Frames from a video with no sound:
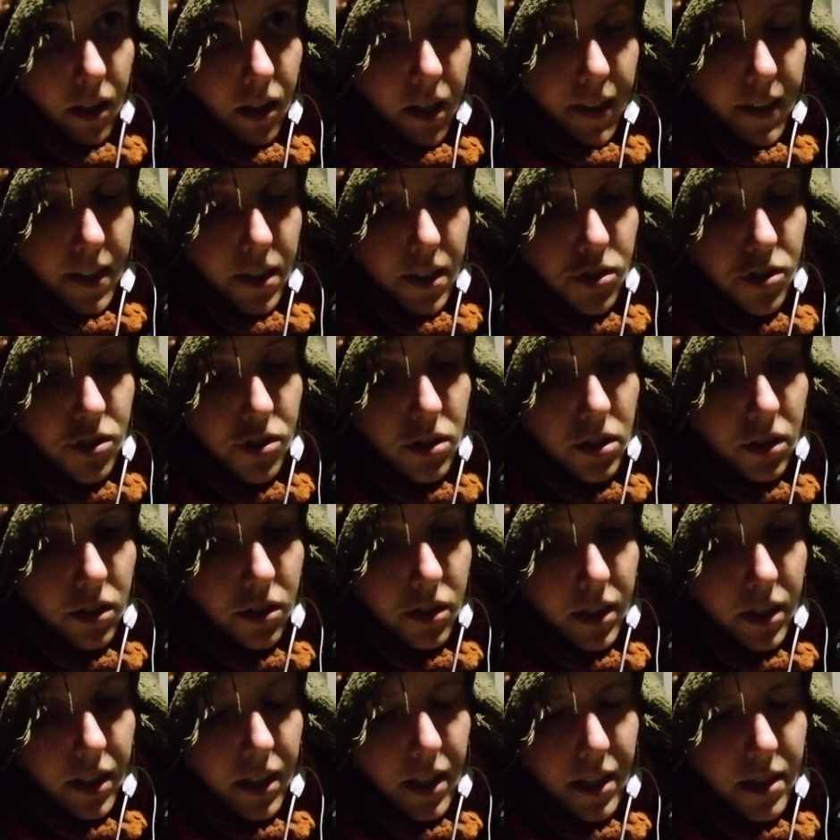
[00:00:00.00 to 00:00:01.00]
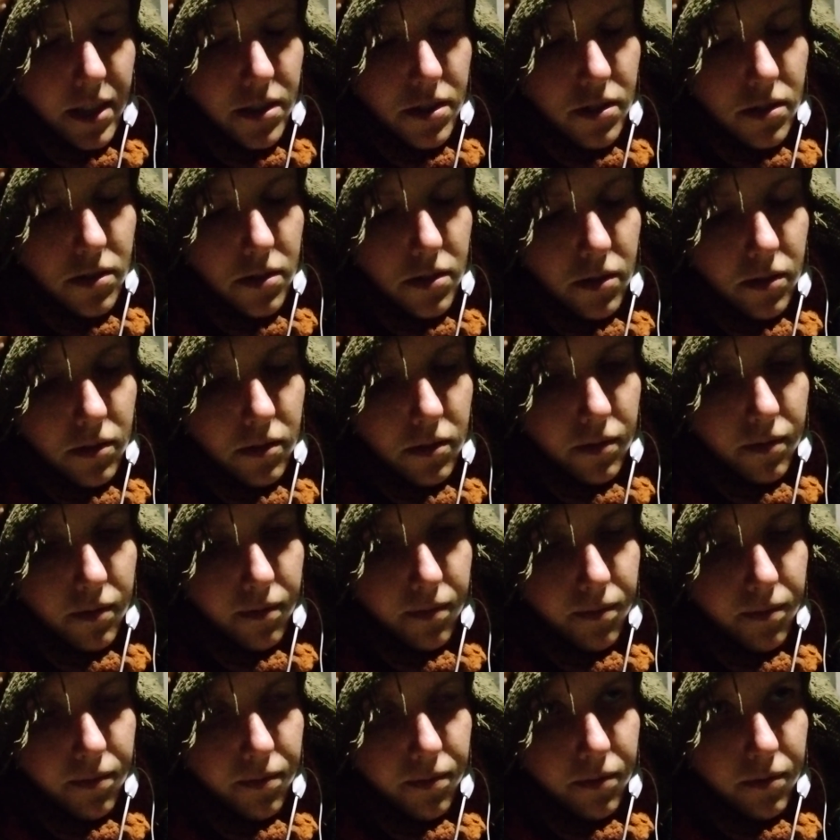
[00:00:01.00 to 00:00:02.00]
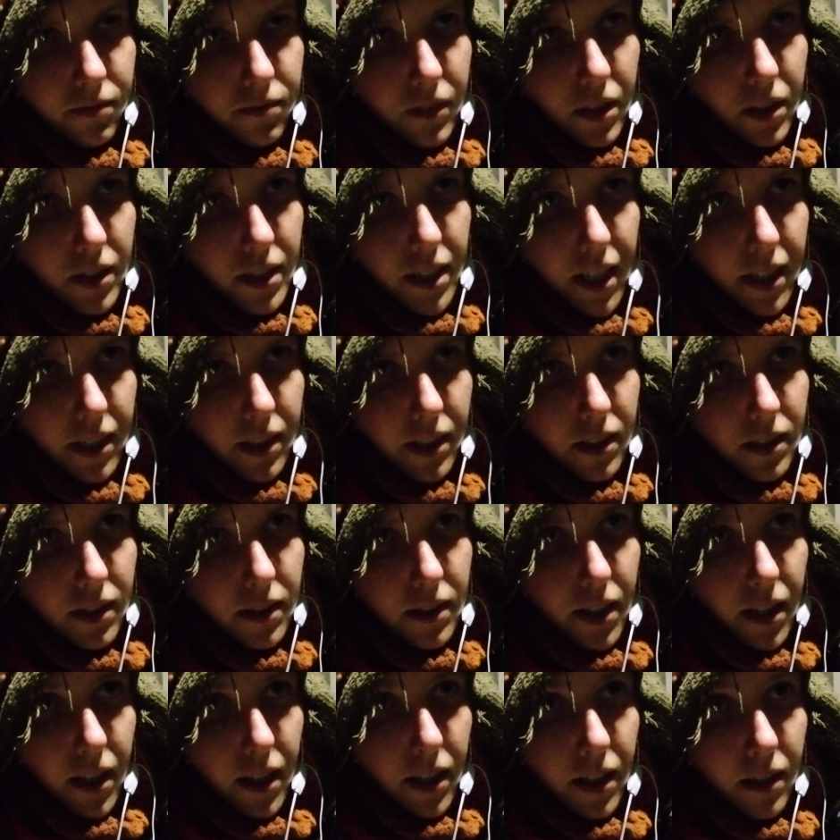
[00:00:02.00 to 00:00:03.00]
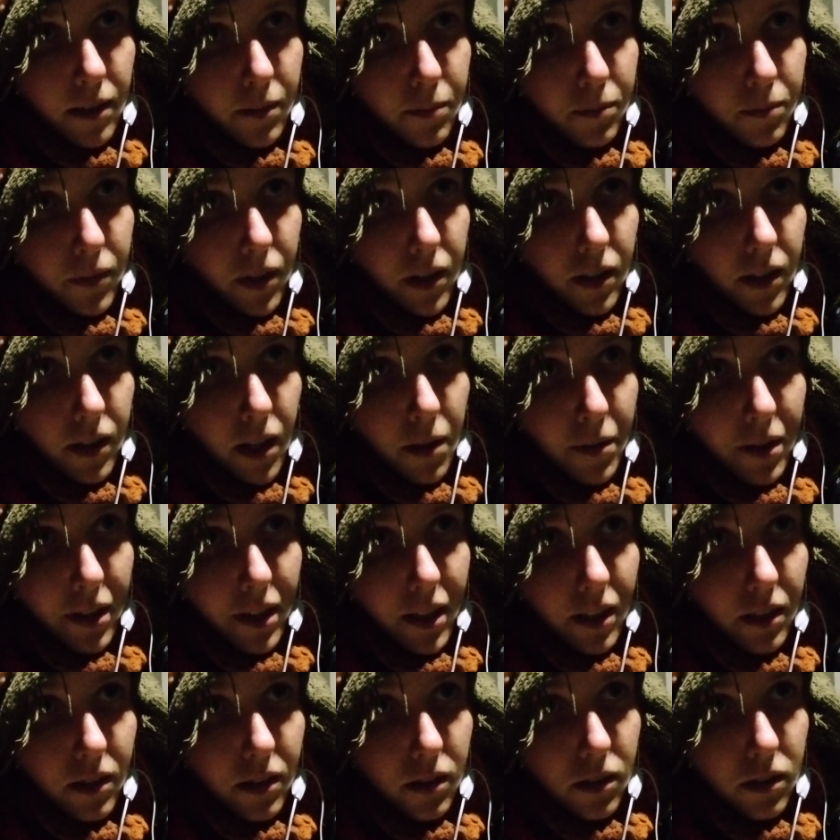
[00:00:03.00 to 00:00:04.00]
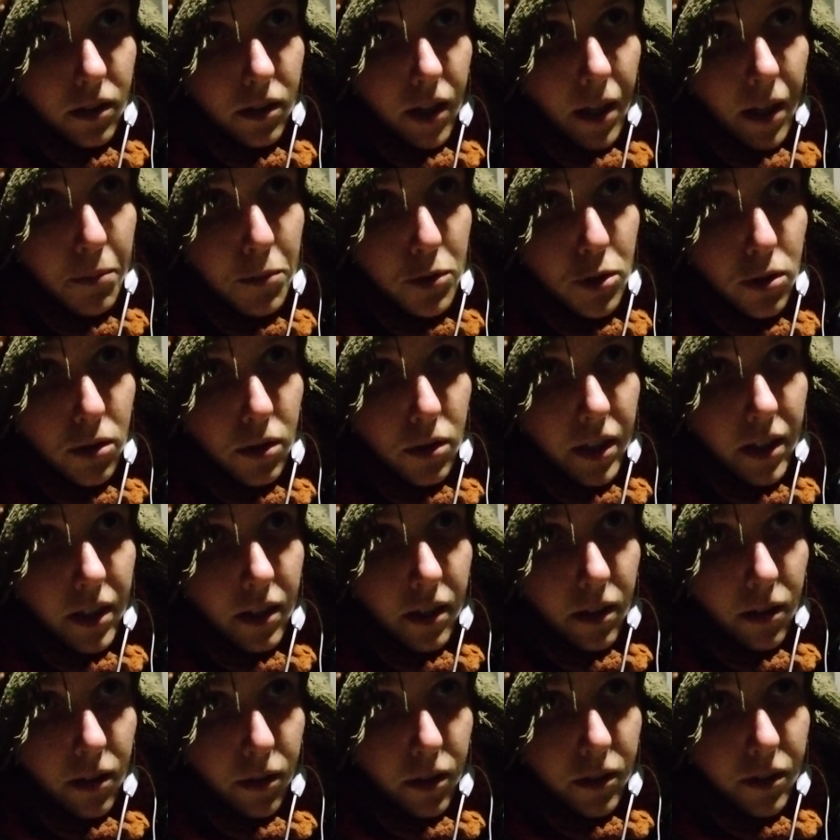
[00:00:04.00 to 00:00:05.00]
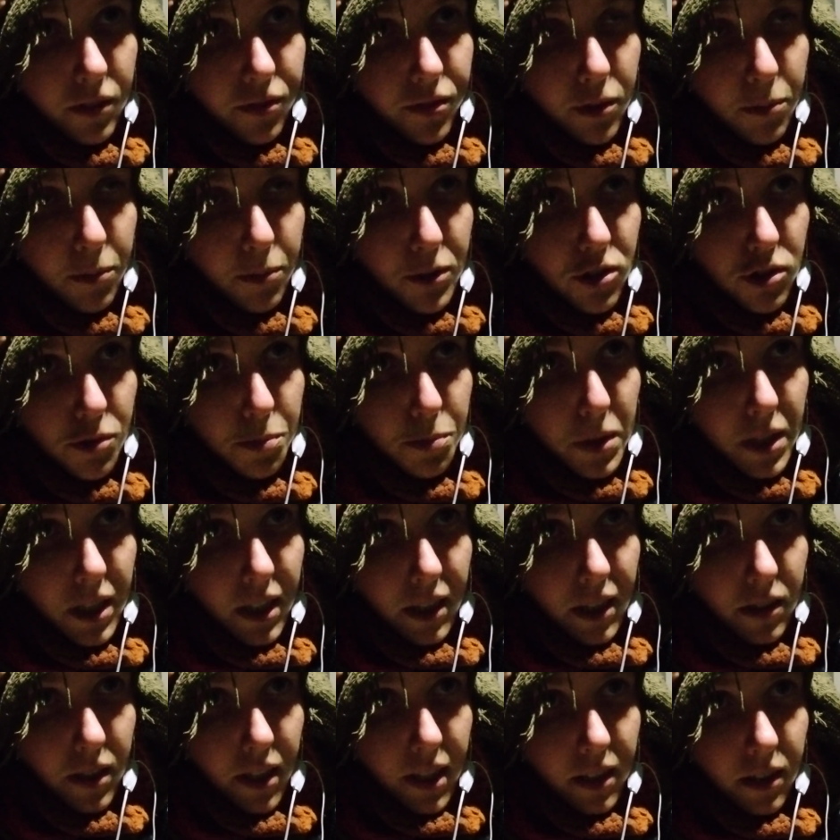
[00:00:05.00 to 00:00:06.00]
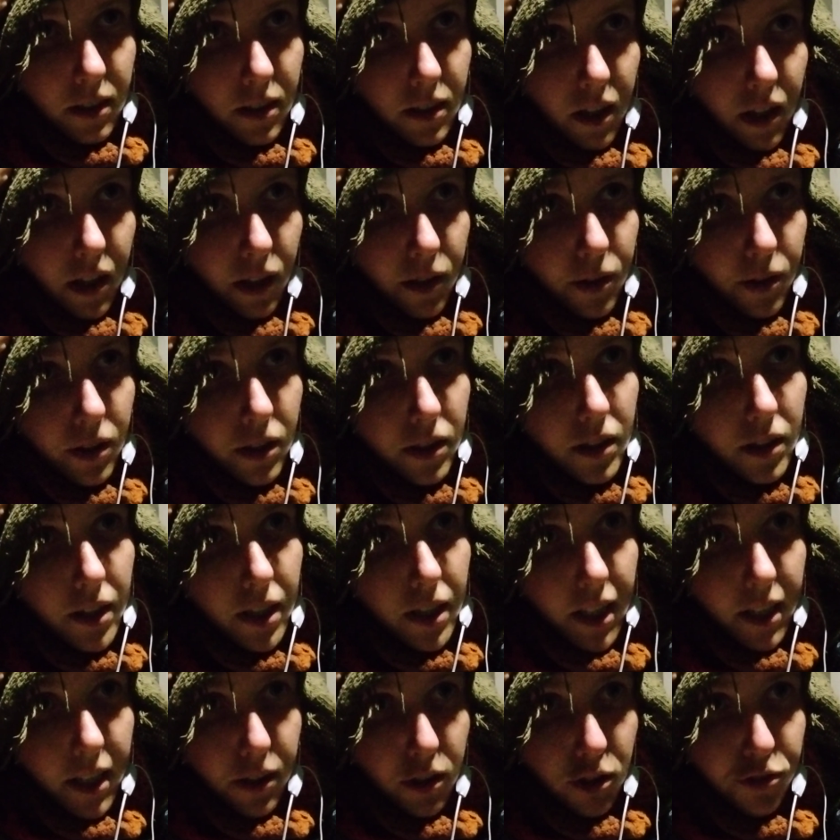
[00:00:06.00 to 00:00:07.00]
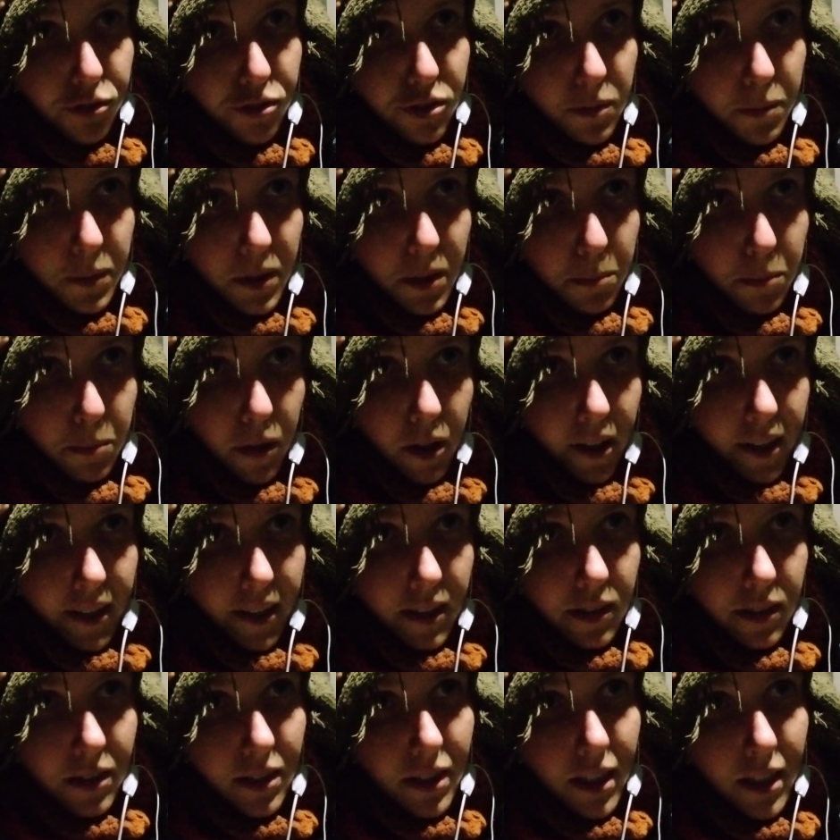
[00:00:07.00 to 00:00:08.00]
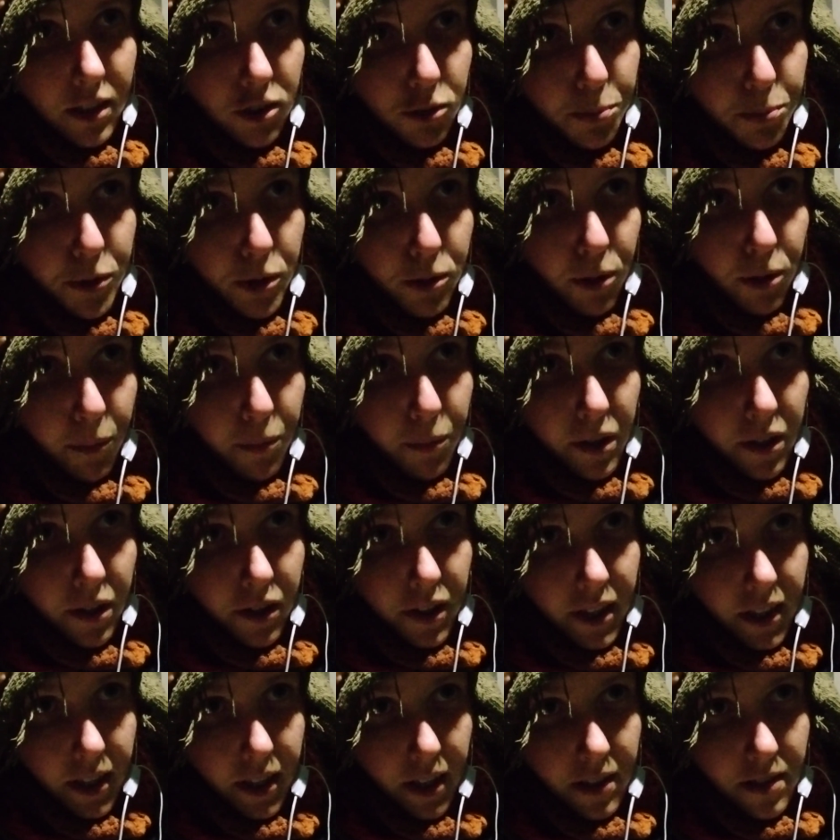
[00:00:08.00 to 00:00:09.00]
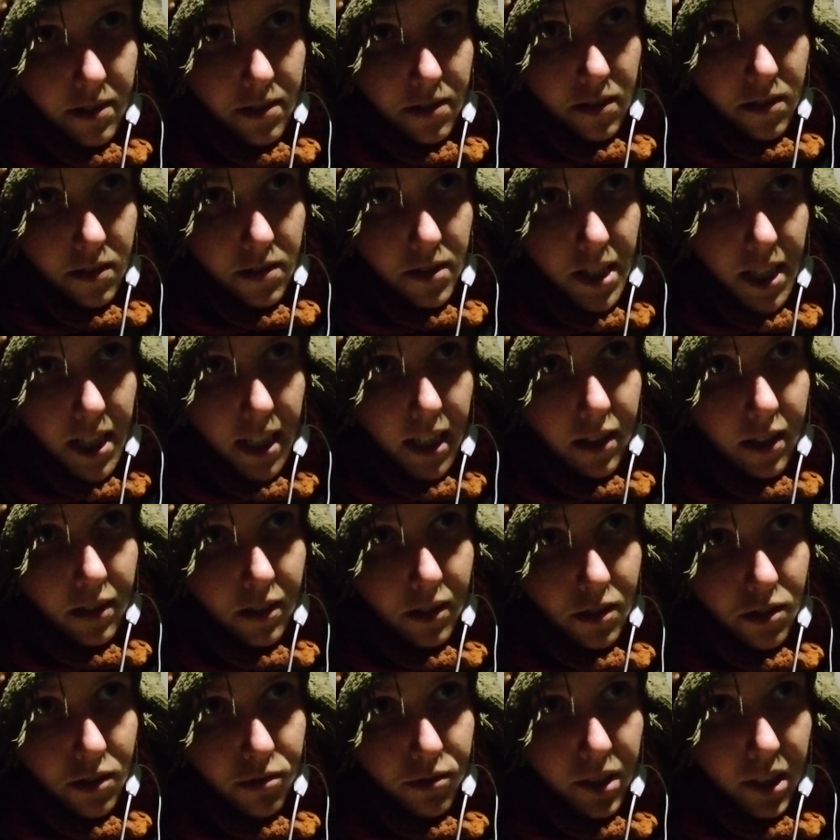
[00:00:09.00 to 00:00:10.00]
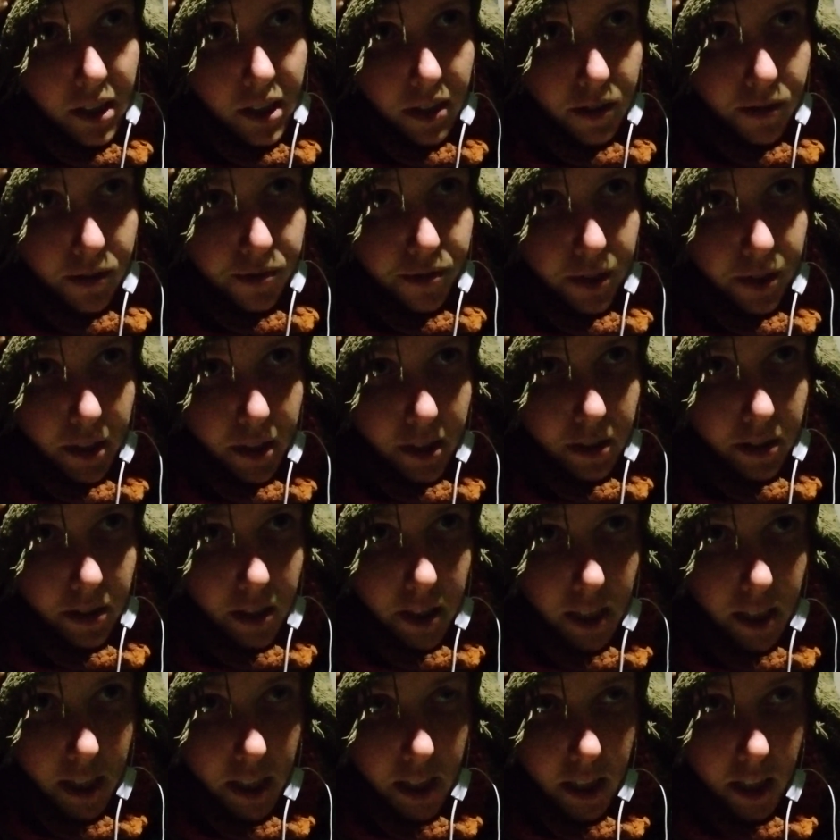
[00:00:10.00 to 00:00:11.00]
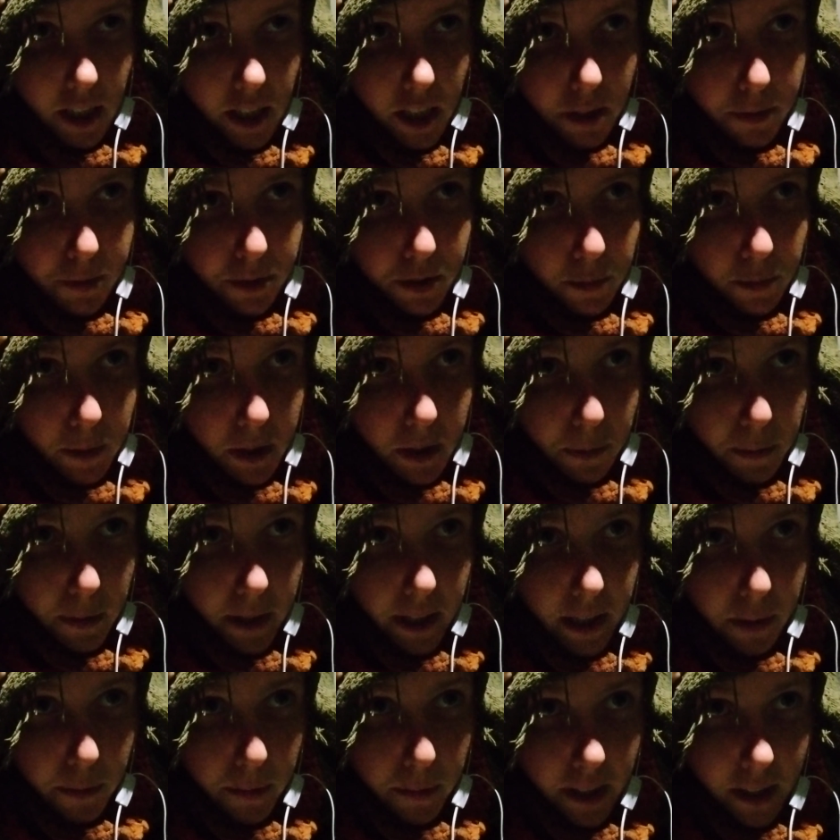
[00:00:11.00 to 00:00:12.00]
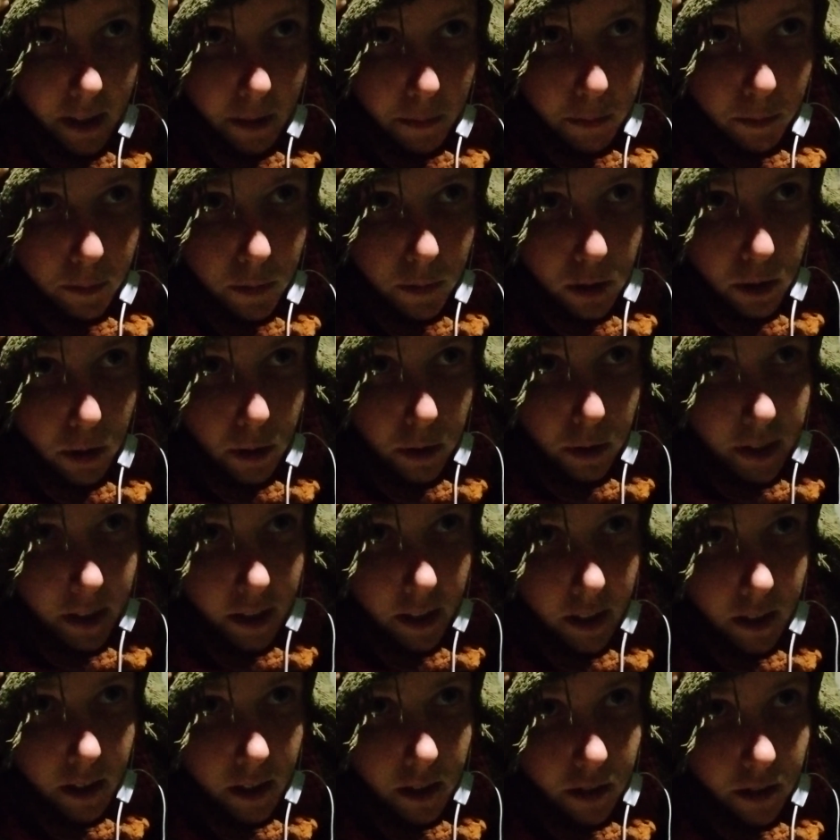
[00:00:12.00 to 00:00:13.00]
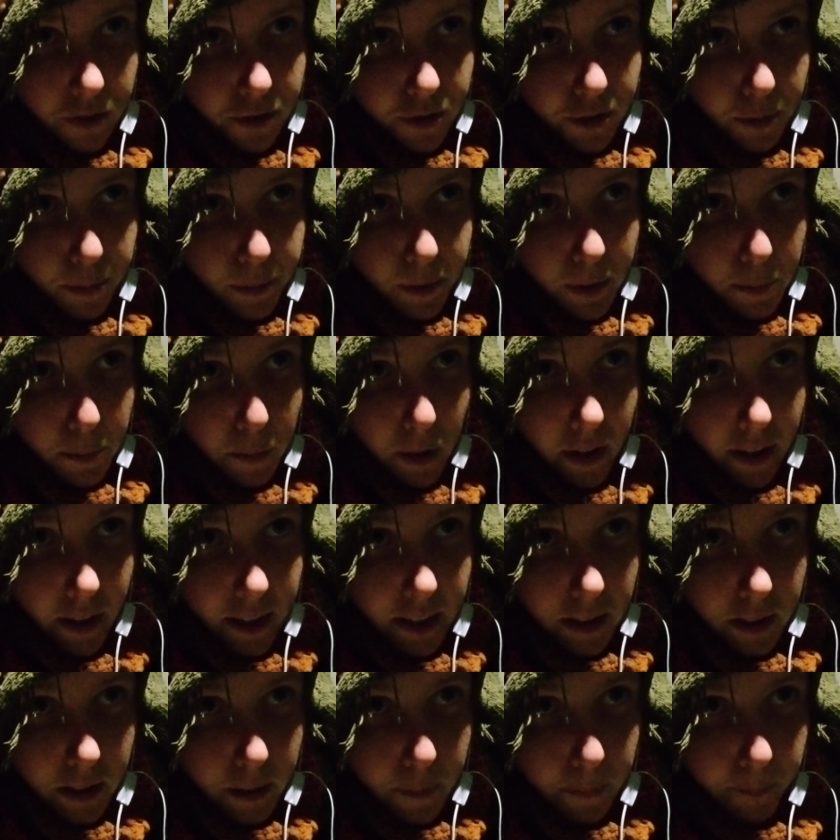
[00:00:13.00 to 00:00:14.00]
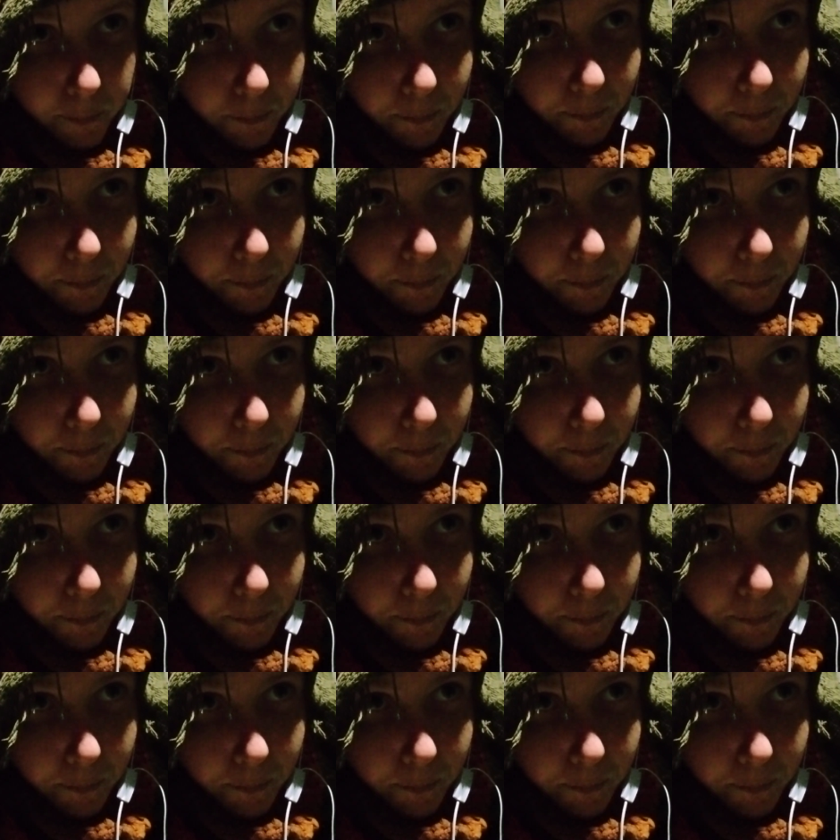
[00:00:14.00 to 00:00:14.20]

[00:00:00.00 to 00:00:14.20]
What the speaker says: actually realized that, I mean, I'm talking a lot from the spirit right now and not from the mind, and you probably realize and see that it's very different from the way when I'm talking from the mind.